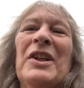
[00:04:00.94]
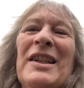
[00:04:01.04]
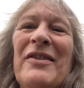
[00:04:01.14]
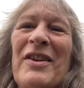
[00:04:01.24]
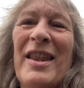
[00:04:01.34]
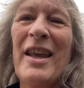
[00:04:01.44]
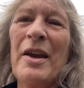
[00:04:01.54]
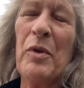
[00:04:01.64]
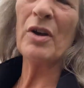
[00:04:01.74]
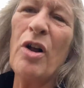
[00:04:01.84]
to leave it
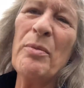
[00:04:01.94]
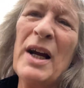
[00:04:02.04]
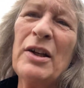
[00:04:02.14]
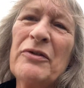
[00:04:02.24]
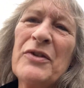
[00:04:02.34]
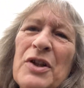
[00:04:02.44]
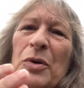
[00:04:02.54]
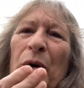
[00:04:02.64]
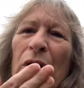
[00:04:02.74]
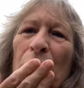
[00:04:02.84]
there. With all my love to
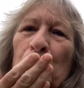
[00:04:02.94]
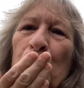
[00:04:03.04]
you all.